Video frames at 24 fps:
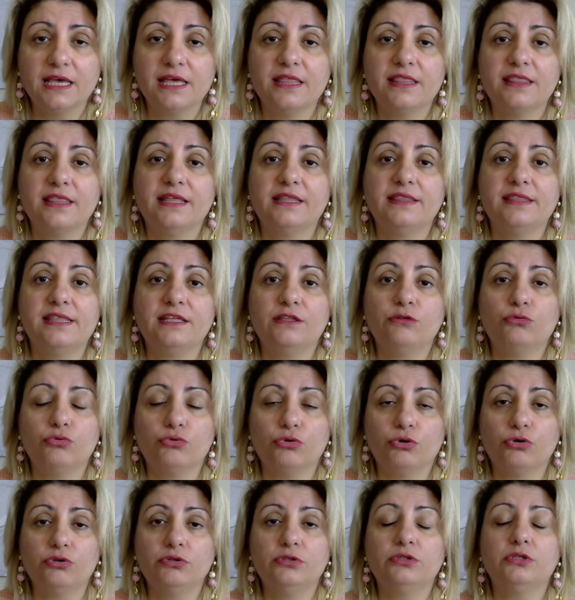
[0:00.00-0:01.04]
that they do
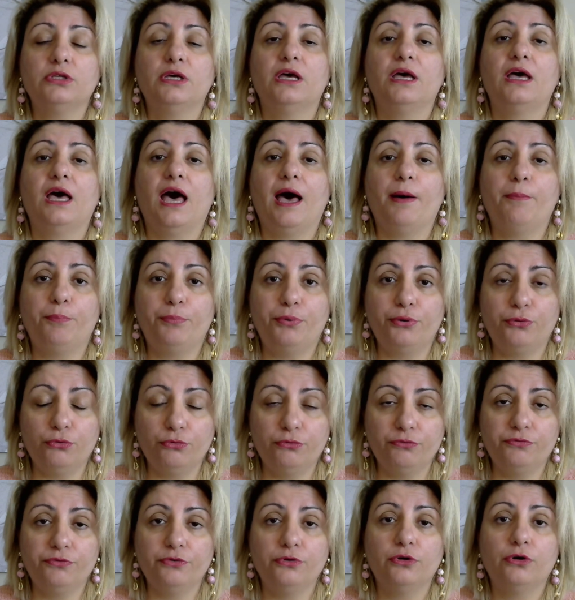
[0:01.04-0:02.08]
not
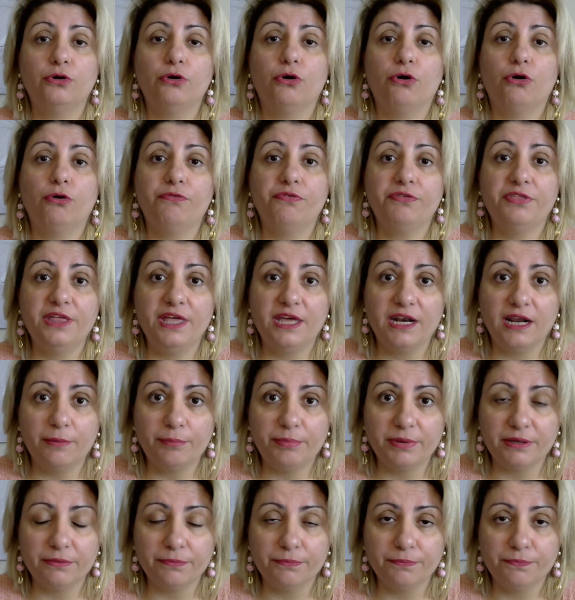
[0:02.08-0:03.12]
approve of
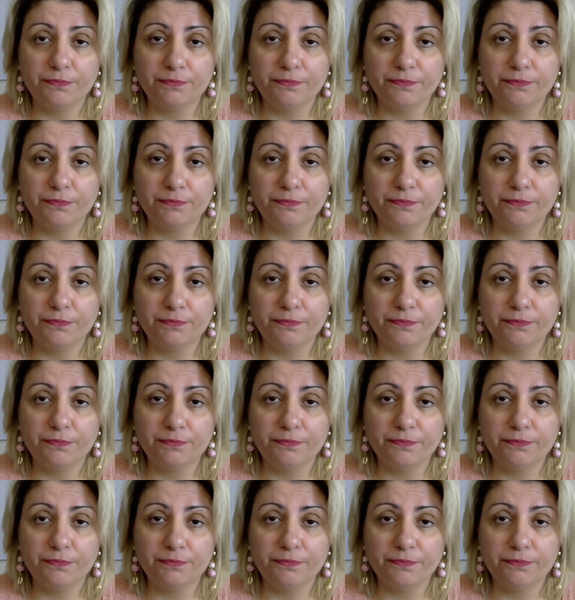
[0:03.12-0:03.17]
therapy.